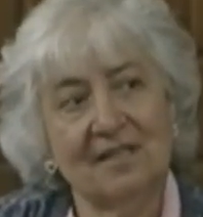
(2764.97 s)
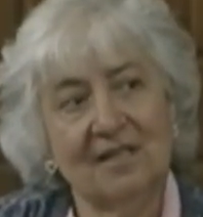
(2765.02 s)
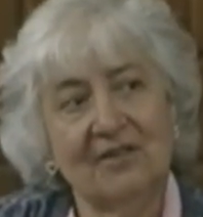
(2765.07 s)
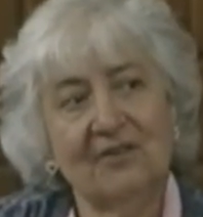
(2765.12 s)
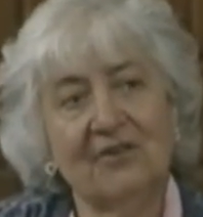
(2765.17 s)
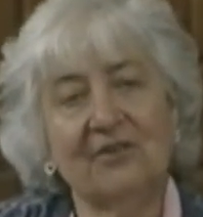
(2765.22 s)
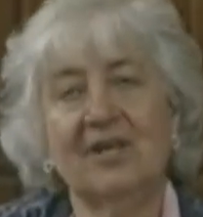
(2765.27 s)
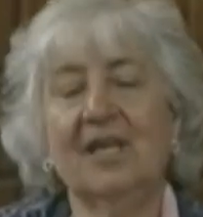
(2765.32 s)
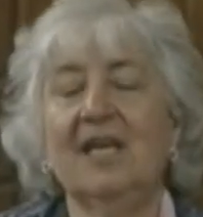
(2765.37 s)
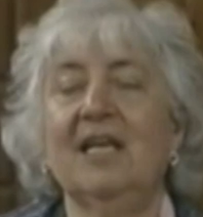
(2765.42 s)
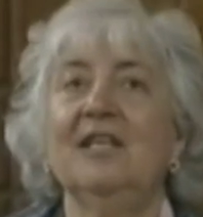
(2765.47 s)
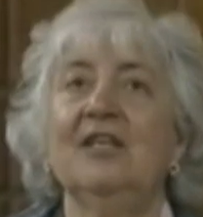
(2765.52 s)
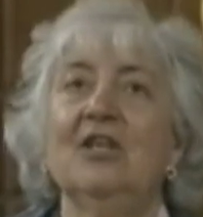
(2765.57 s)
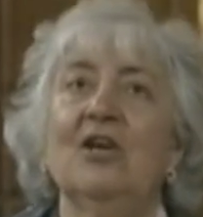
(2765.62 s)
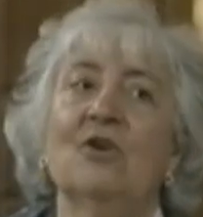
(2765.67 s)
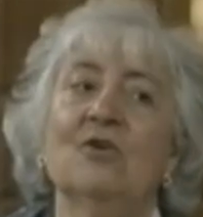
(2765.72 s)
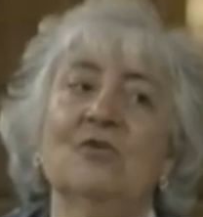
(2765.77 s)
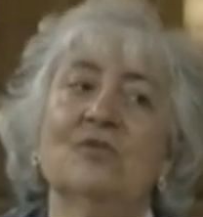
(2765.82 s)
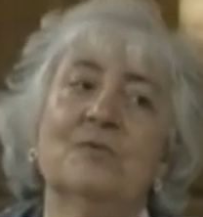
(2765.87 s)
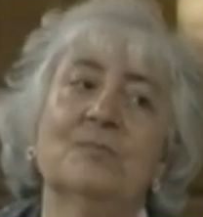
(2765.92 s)
Her head
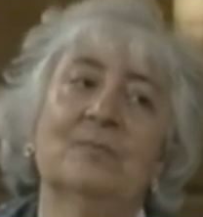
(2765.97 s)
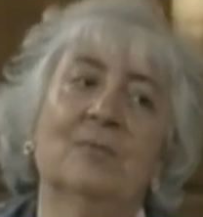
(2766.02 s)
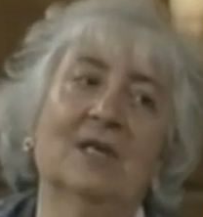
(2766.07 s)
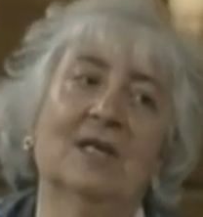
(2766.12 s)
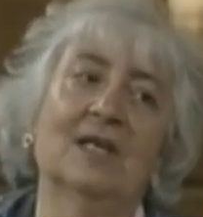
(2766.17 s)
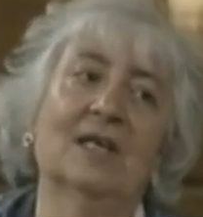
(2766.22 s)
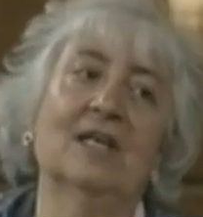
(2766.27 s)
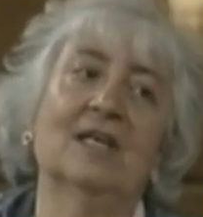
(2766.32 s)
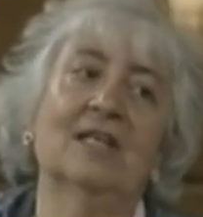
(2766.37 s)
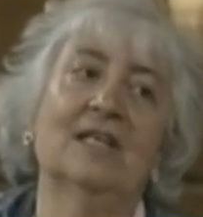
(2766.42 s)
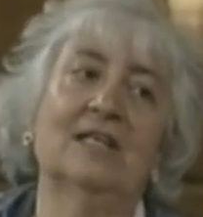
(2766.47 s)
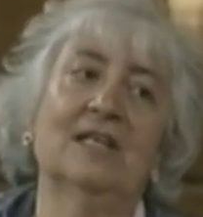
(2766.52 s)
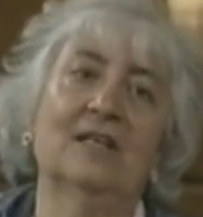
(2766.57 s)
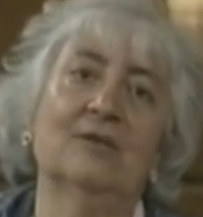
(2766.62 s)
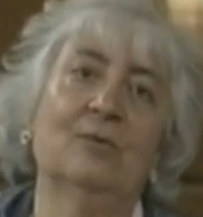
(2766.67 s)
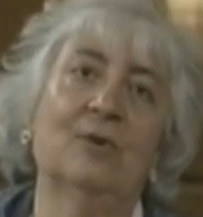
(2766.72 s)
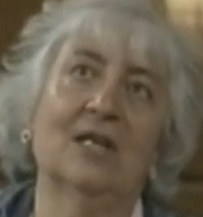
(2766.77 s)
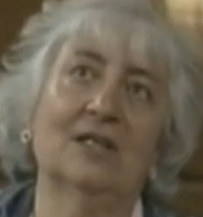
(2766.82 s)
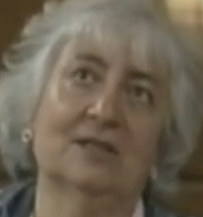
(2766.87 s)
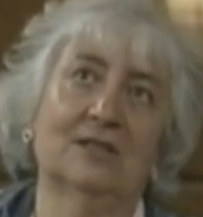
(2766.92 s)
goes, uh,
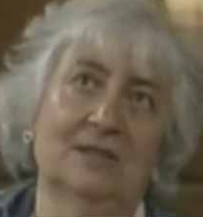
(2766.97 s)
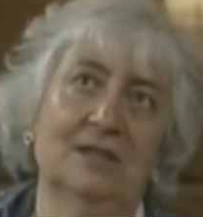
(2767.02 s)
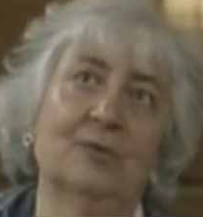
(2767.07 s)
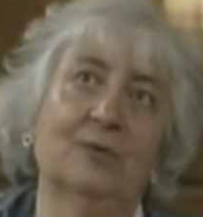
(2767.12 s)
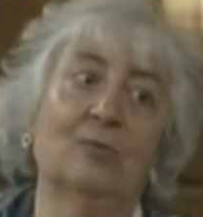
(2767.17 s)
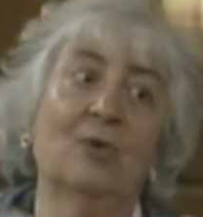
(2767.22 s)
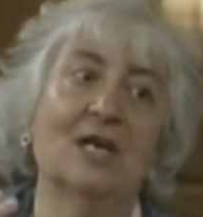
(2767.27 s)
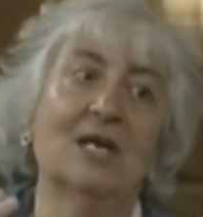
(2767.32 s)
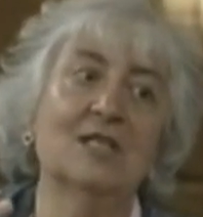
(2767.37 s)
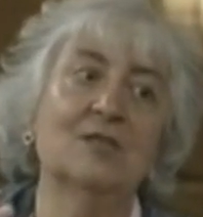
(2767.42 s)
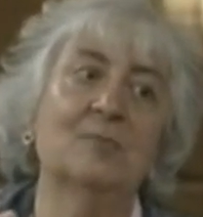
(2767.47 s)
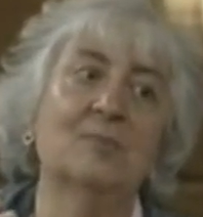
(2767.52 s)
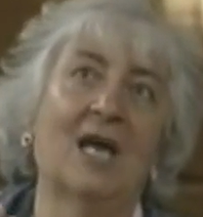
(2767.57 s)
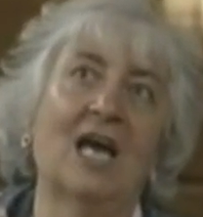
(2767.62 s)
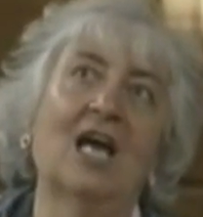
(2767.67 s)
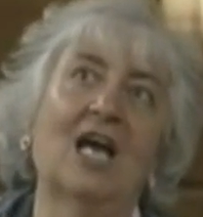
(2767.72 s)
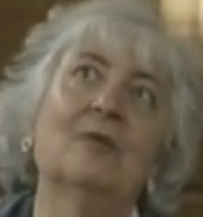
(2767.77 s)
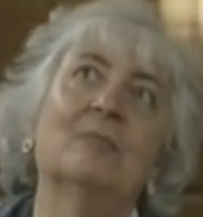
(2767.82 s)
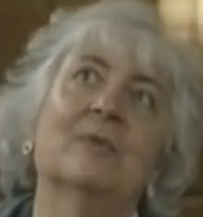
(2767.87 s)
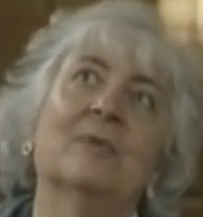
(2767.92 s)
well, it was
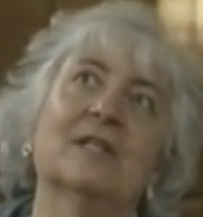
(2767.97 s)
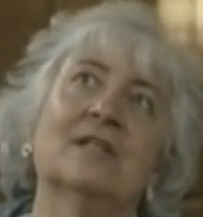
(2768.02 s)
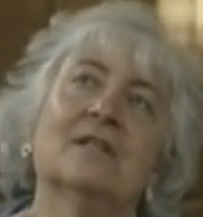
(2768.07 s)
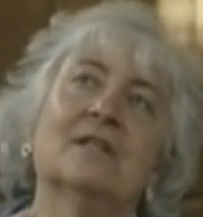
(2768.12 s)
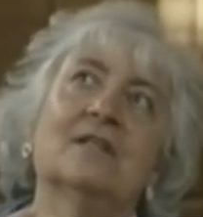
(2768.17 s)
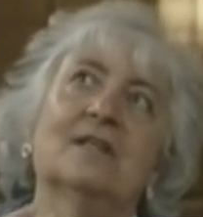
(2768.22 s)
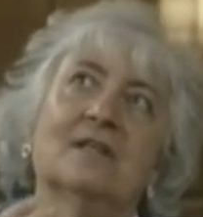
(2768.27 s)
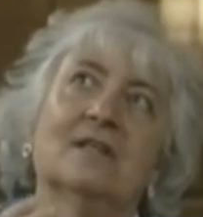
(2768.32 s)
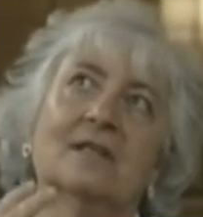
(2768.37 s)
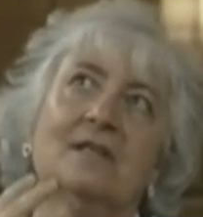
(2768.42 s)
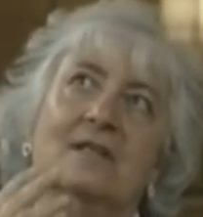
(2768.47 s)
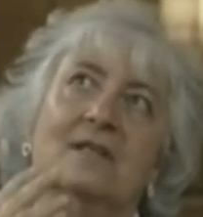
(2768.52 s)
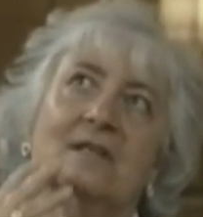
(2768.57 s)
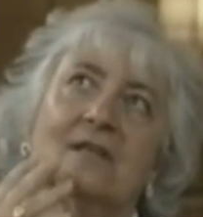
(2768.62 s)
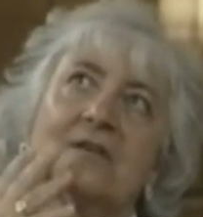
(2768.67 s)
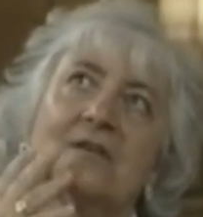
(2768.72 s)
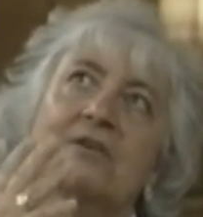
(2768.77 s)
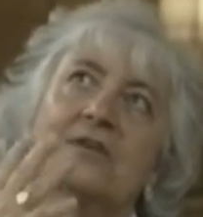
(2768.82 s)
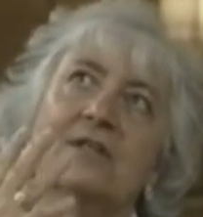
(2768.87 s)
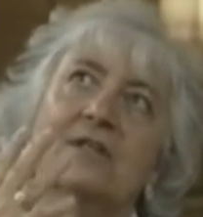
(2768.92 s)
back, but
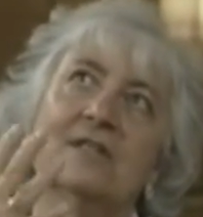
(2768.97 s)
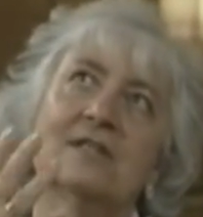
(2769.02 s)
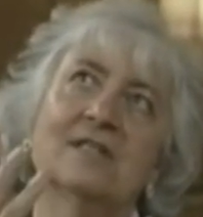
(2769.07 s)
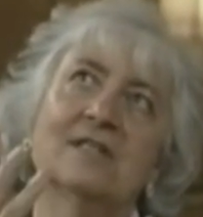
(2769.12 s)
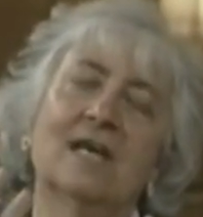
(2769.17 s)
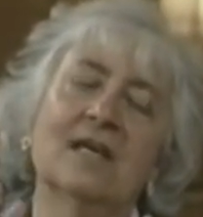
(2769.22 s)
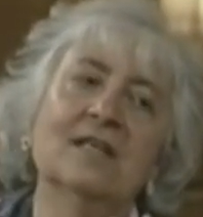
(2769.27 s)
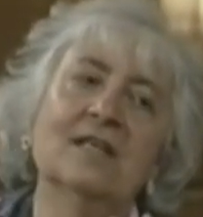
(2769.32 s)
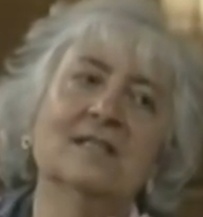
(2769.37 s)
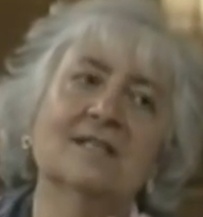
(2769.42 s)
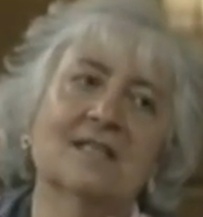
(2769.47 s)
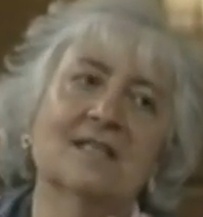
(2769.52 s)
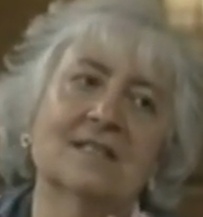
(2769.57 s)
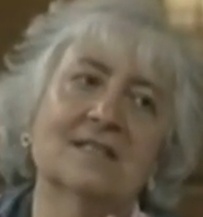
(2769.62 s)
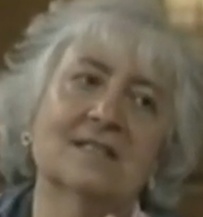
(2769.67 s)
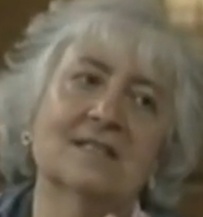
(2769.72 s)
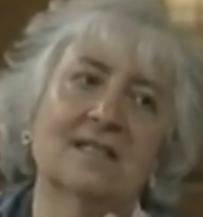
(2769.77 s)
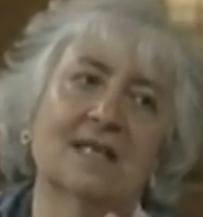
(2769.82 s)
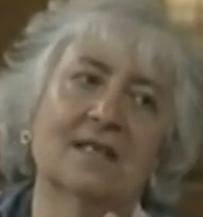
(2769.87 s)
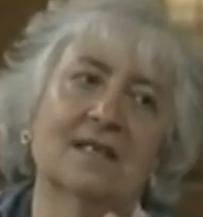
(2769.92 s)
her tongue is
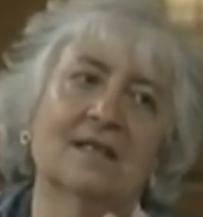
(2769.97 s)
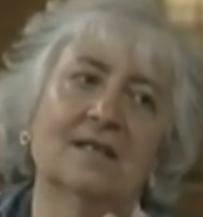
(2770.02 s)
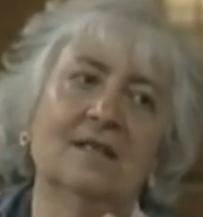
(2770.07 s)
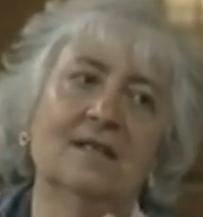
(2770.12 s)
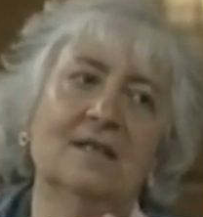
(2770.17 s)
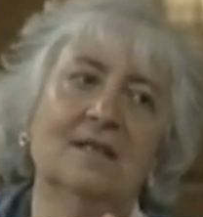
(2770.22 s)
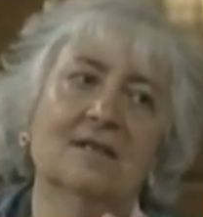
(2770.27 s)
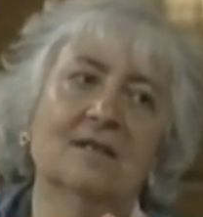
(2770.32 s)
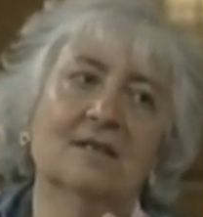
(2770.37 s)
extended.